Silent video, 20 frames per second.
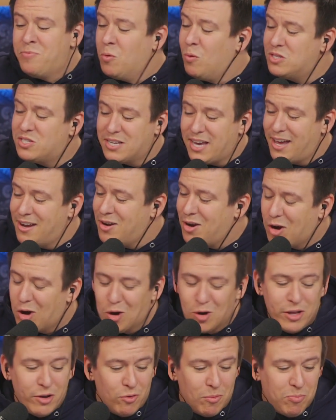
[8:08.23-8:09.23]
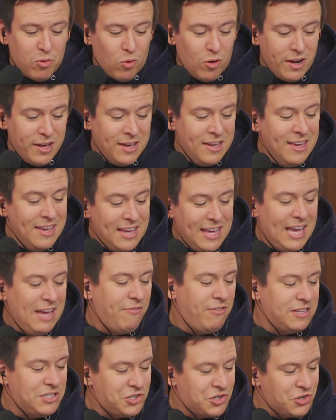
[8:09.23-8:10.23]
Once again, early reporting.
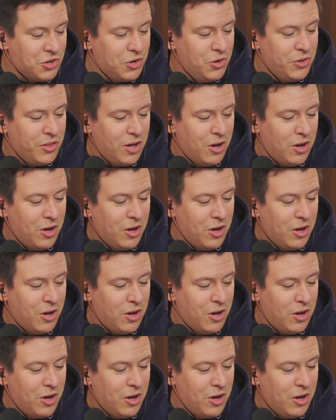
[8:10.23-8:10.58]
If it's true yeah.